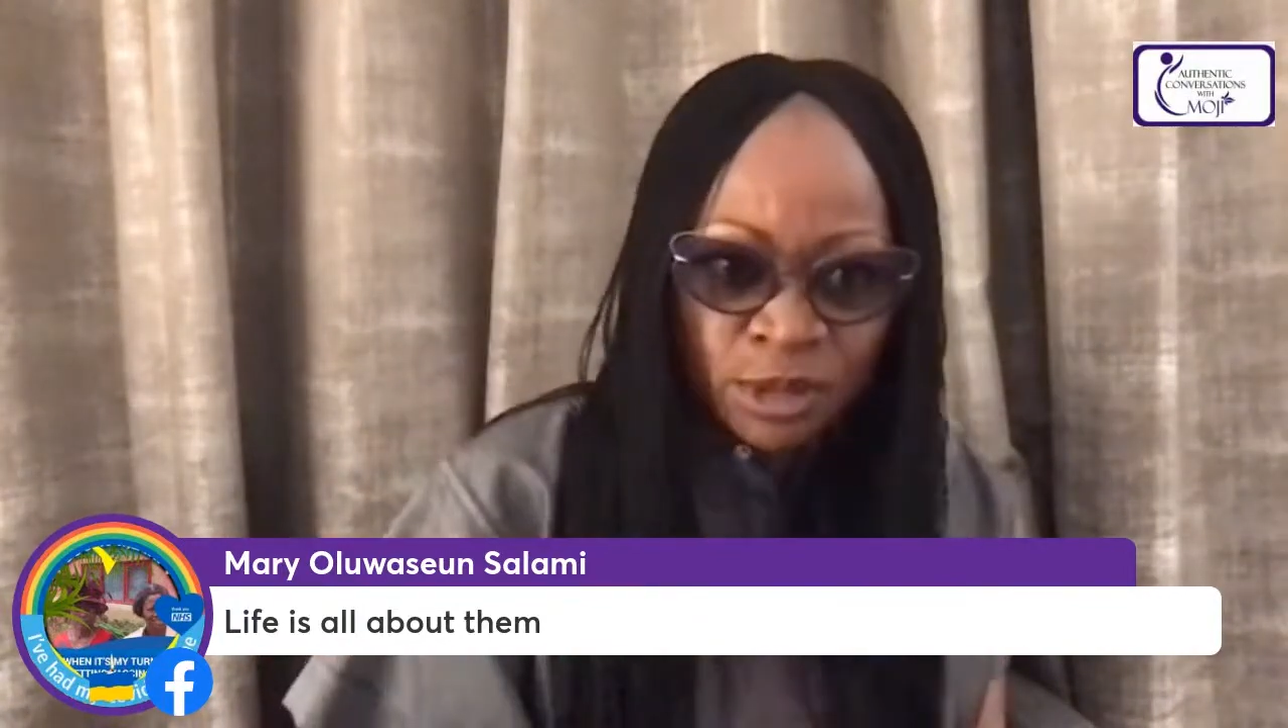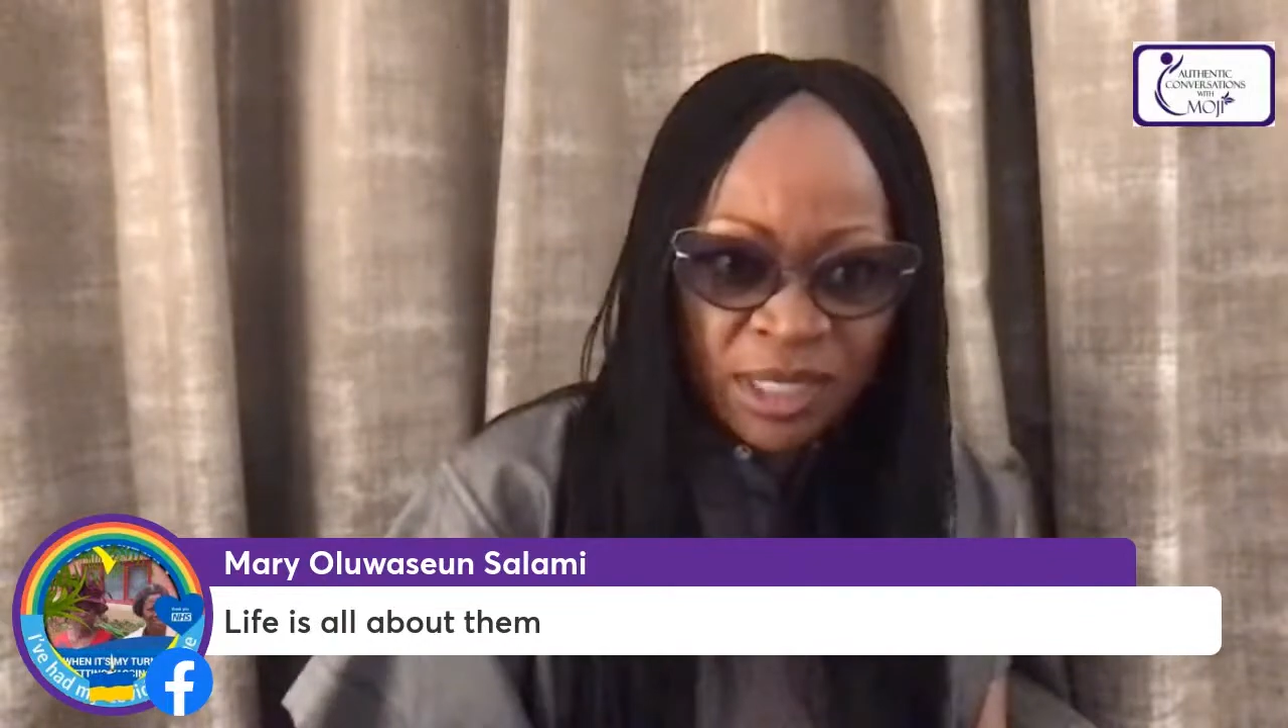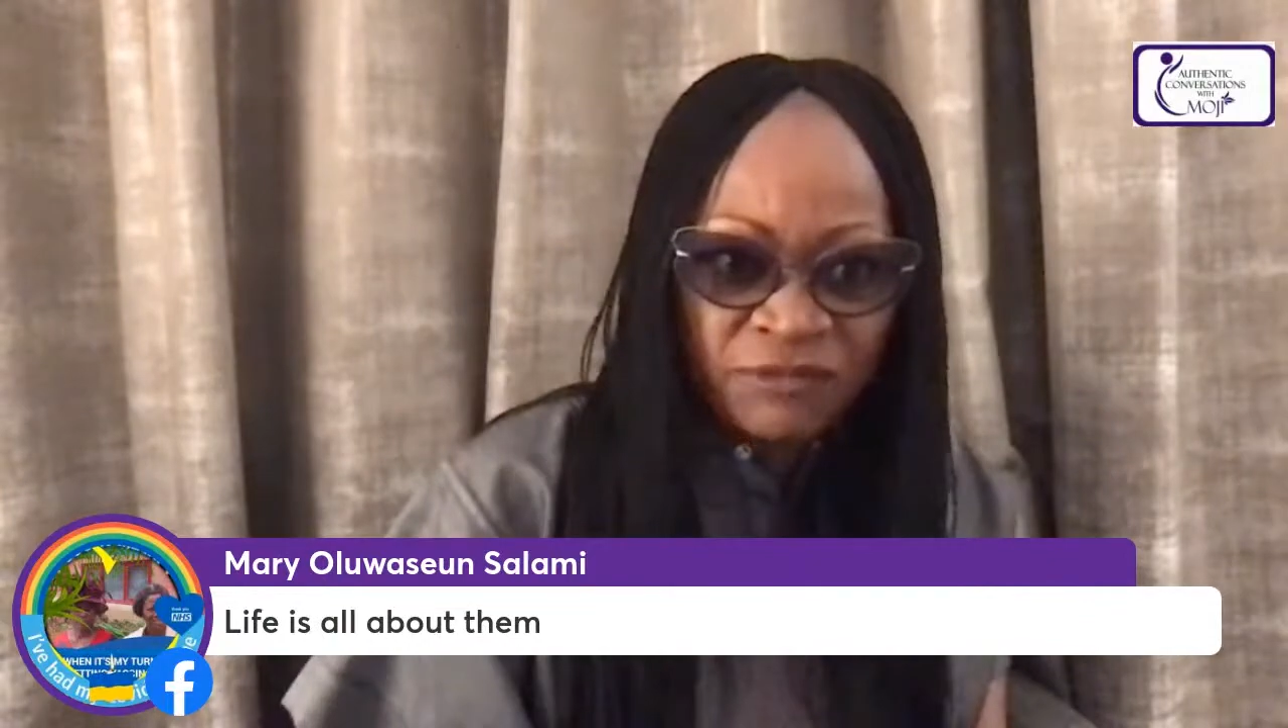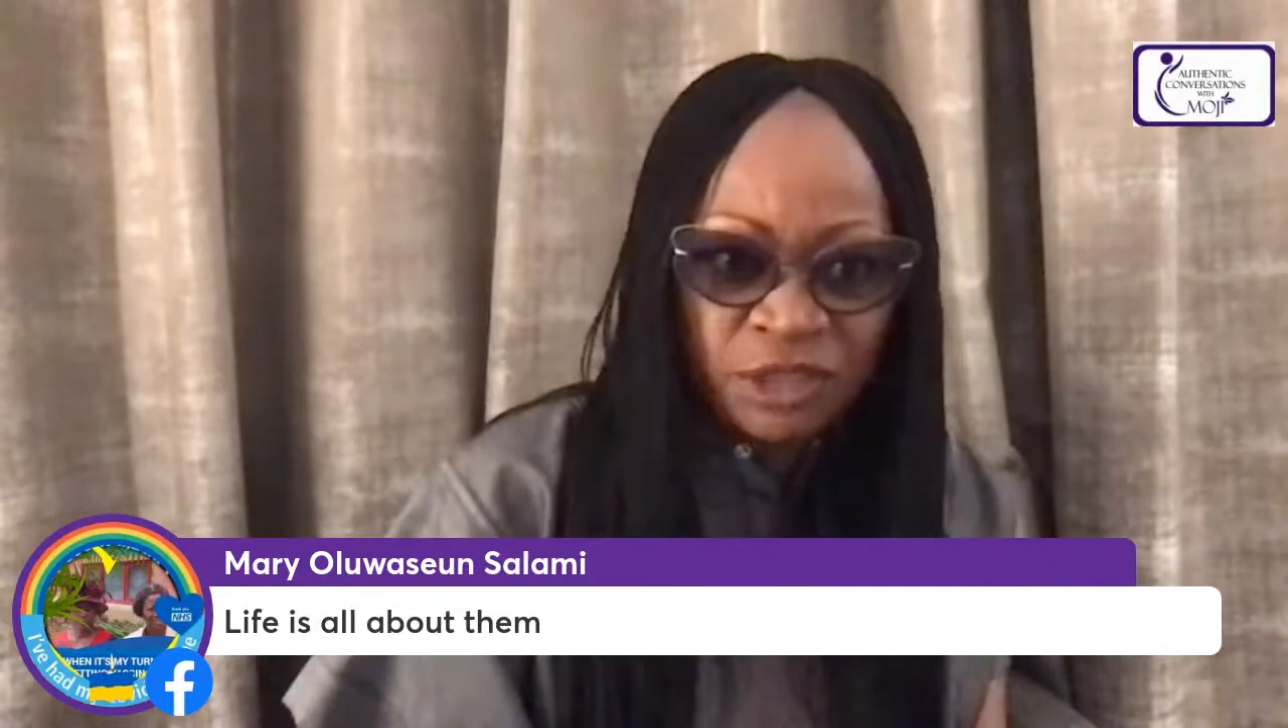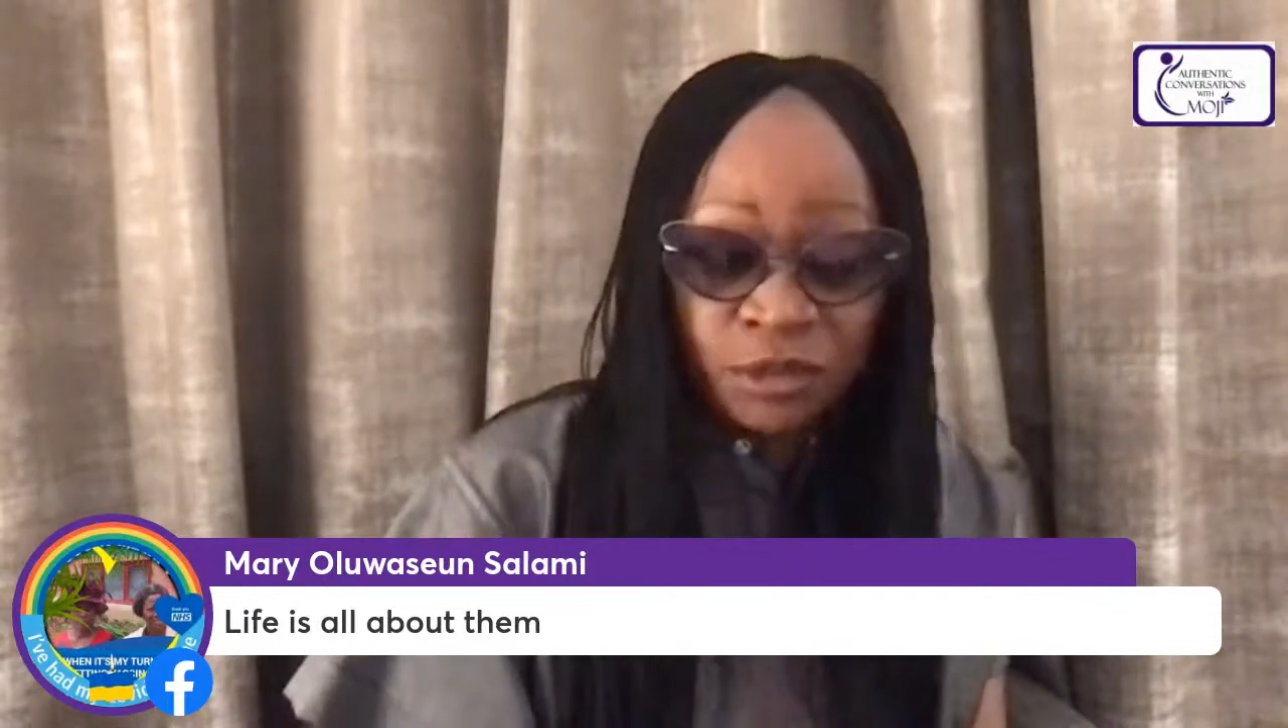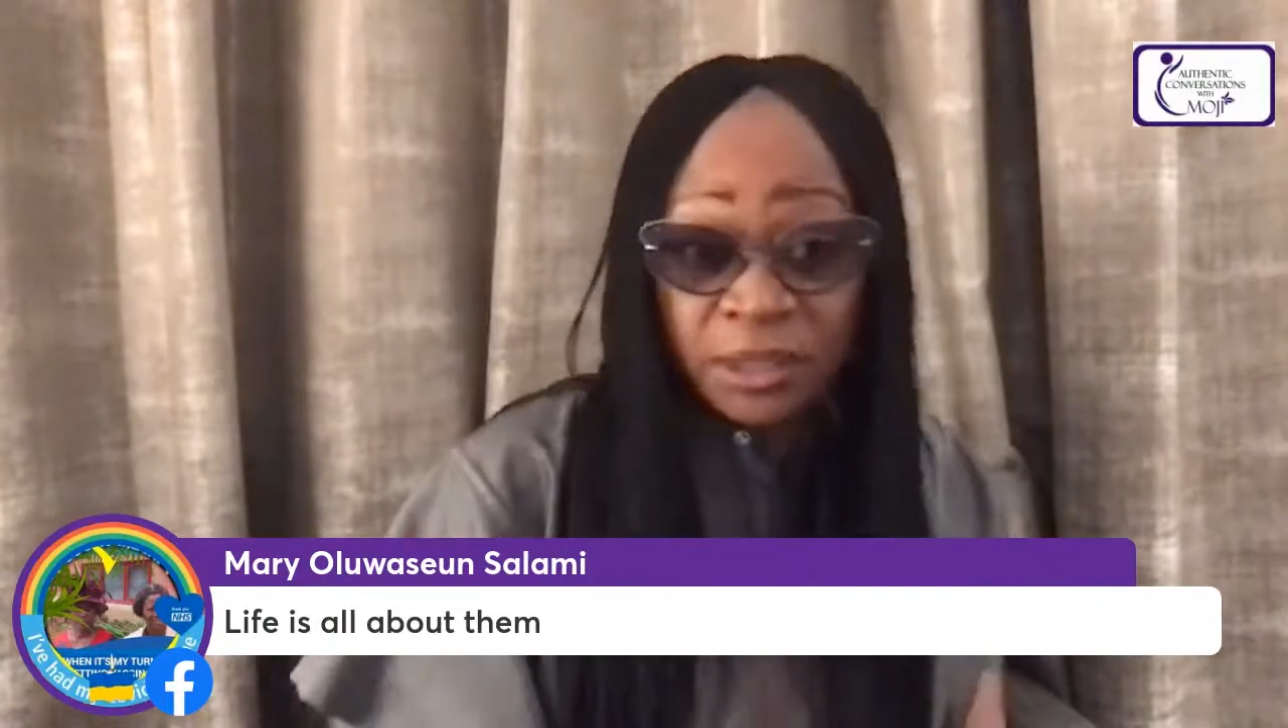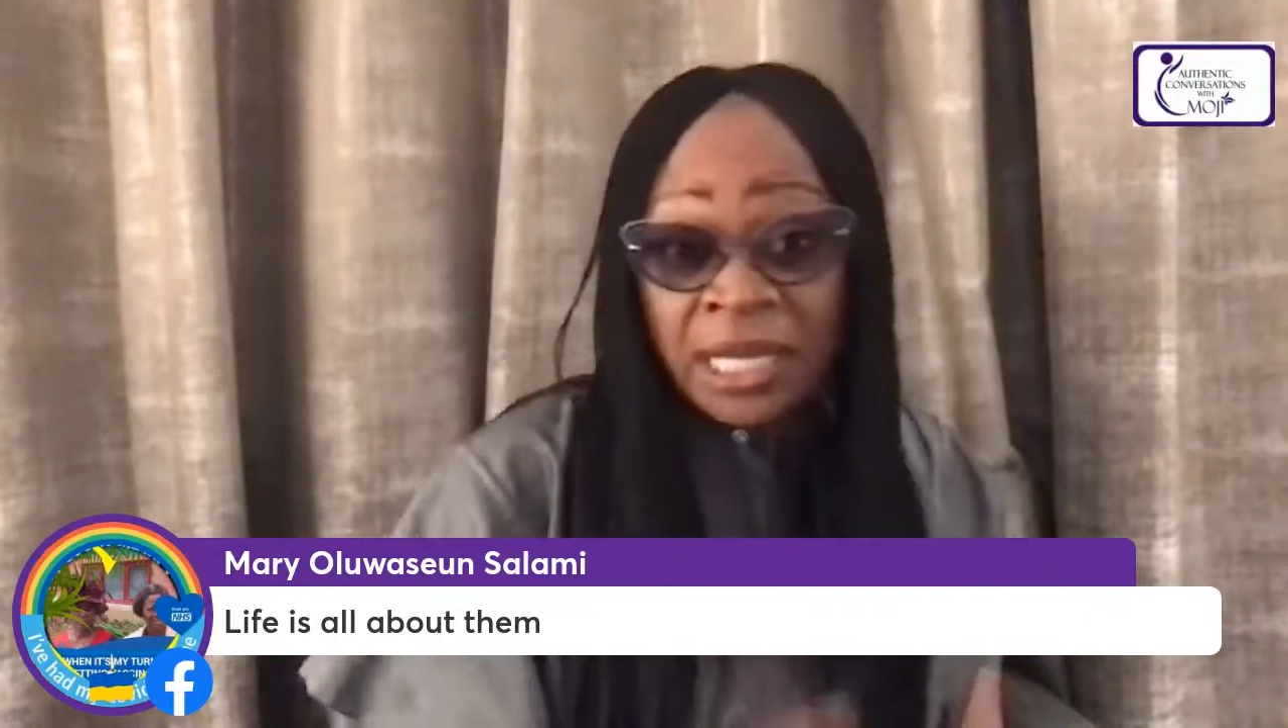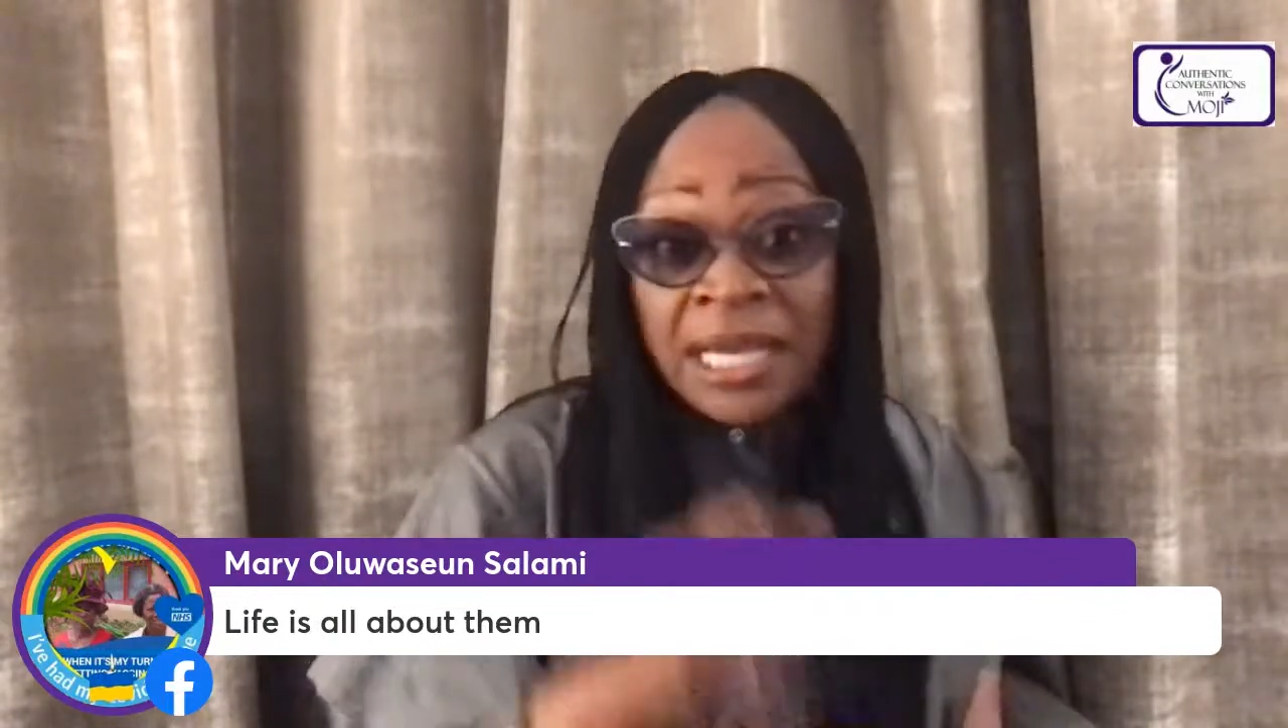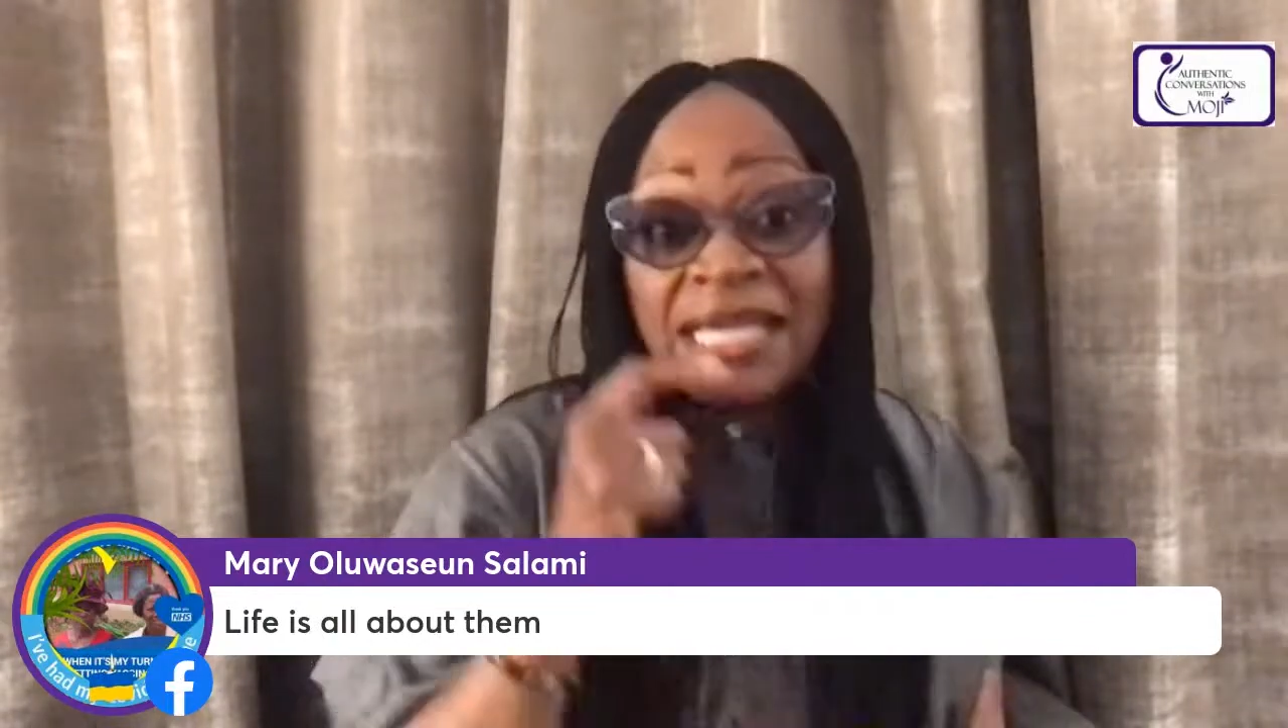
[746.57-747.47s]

to have children.